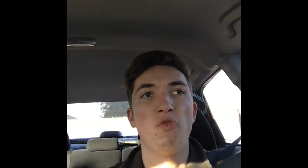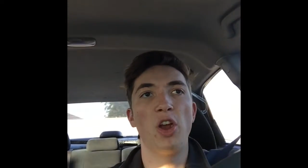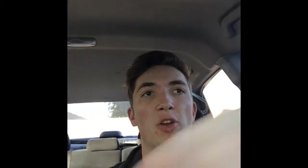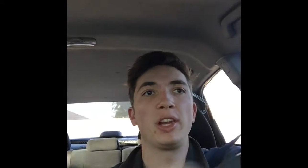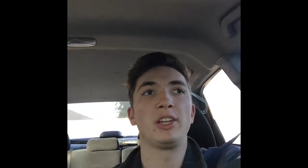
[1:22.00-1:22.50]

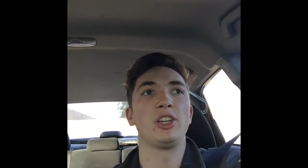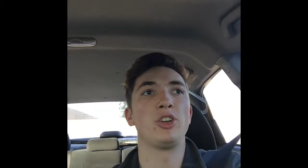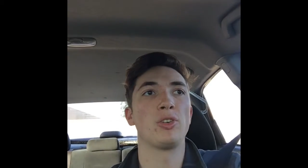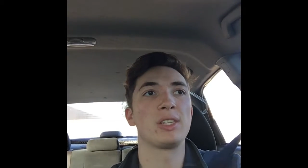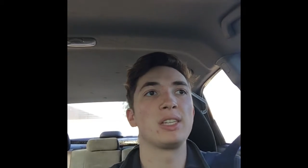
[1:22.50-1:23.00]
very,
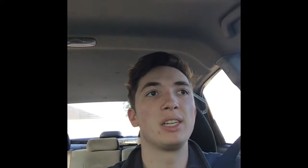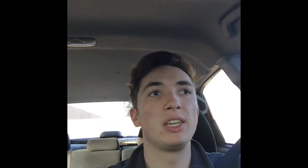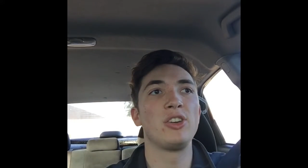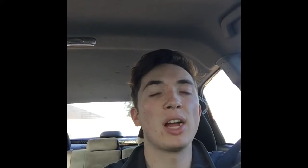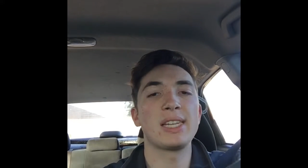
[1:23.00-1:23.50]
you know,
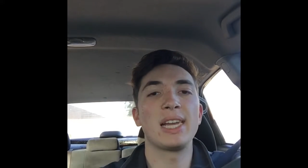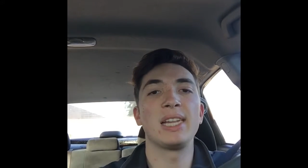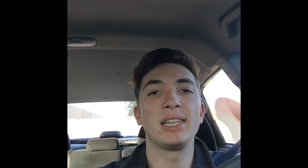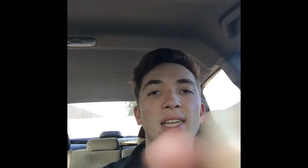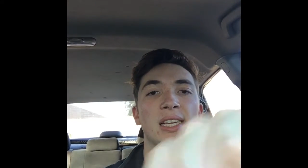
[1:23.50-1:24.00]
you're not
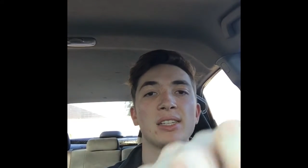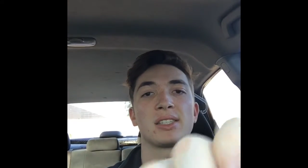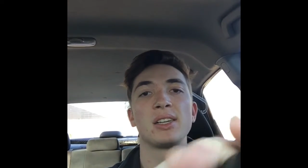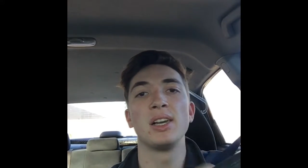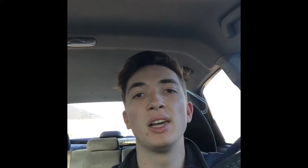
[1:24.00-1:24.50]
taking
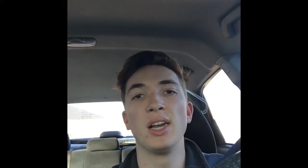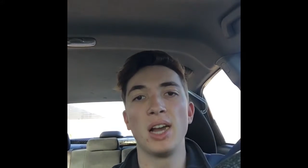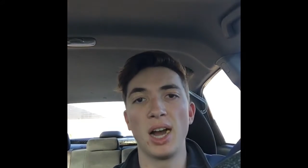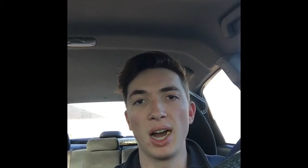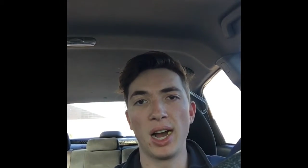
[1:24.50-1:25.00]
things
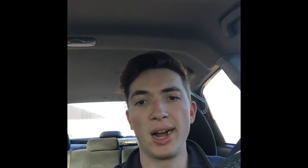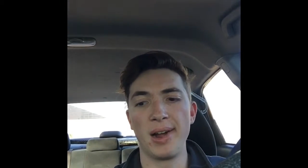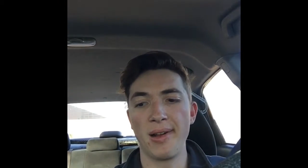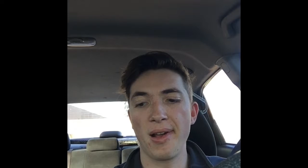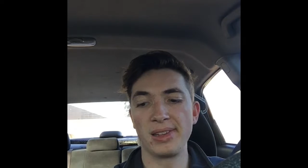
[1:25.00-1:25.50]

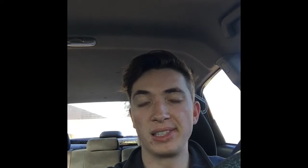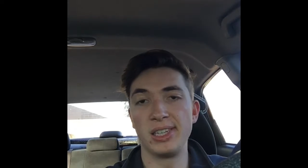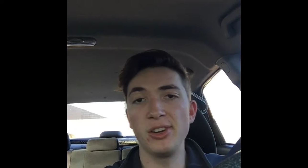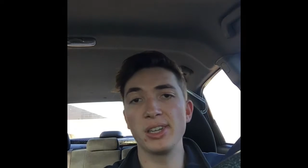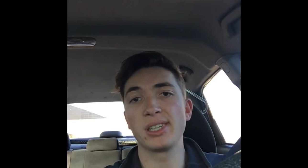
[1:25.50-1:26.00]
uh,
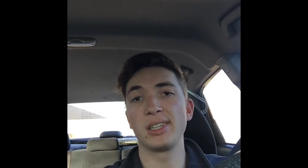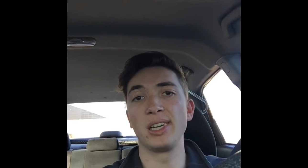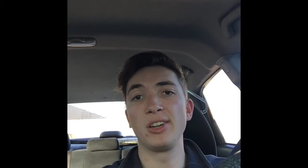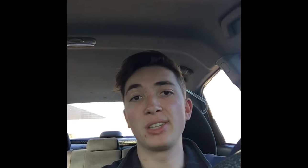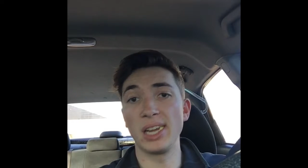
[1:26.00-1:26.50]

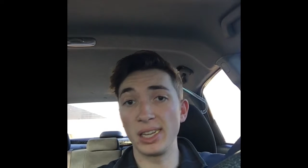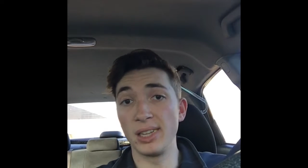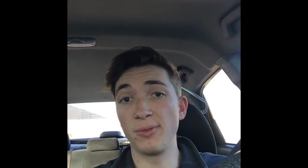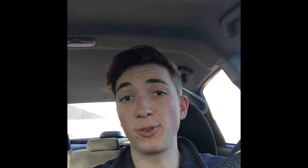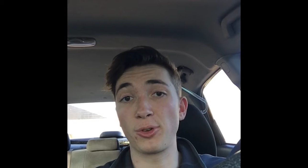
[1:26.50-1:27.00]
seriously. You're taking
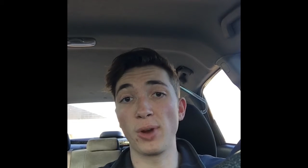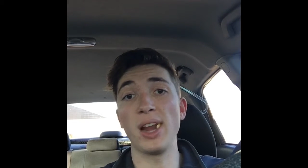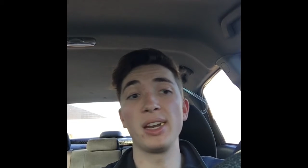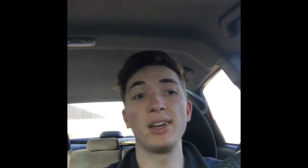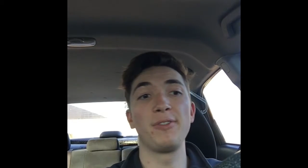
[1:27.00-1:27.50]
them for
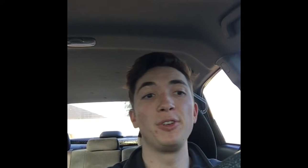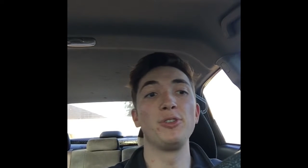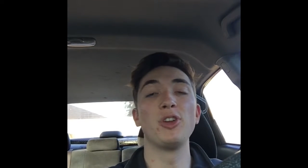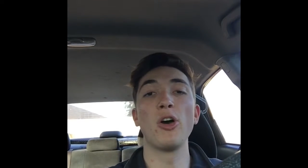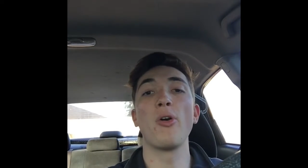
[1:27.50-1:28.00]
granted if
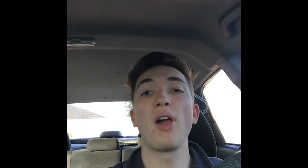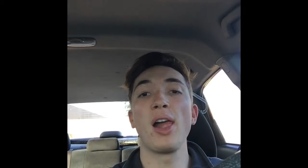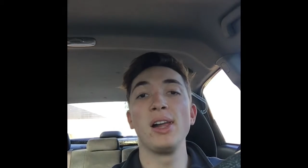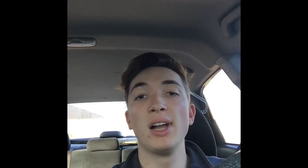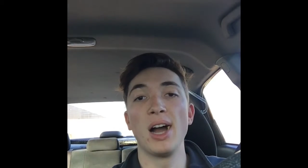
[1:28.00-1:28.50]
you don't
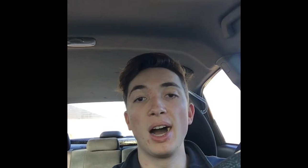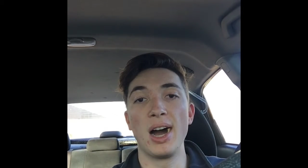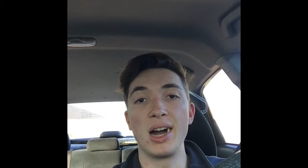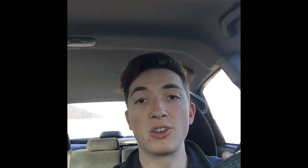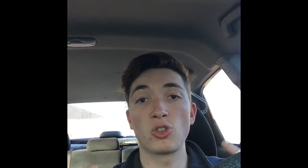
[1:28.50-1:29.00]

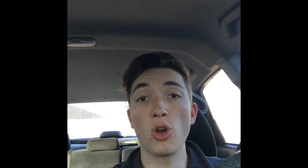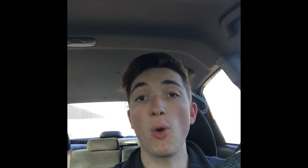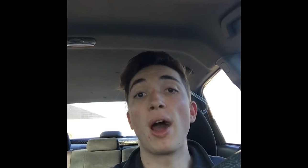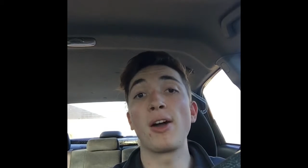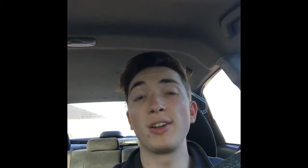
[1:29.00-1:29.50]
uh,
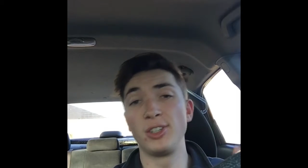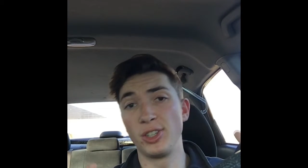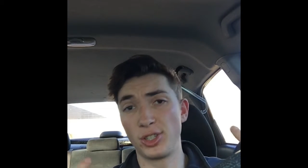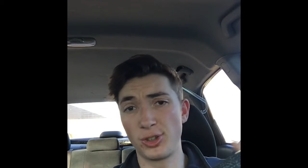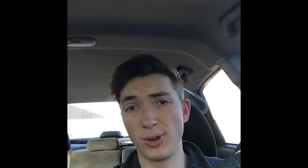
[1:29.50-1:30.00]
go out and
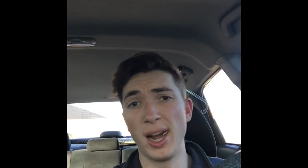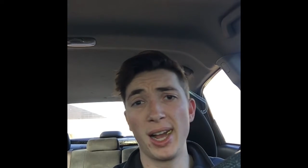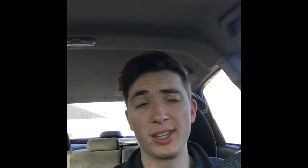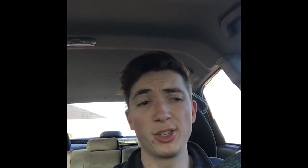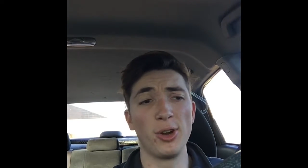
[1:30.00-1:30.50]
just
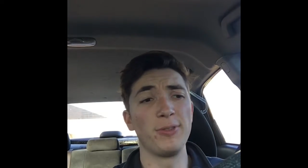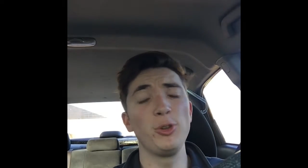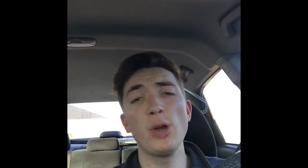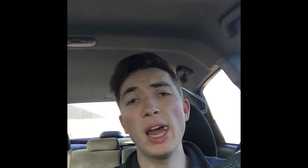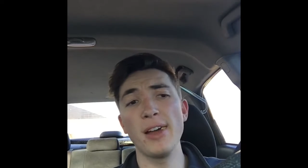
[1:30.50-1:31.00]
try. So if
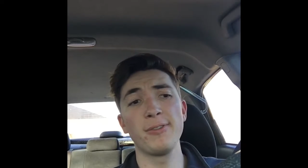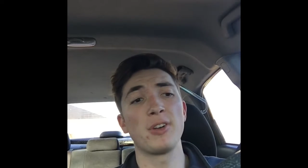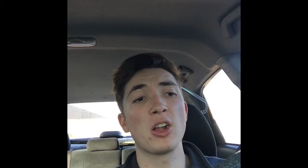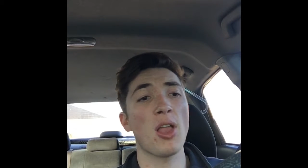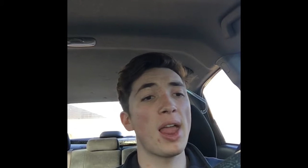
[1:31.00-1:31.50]
you have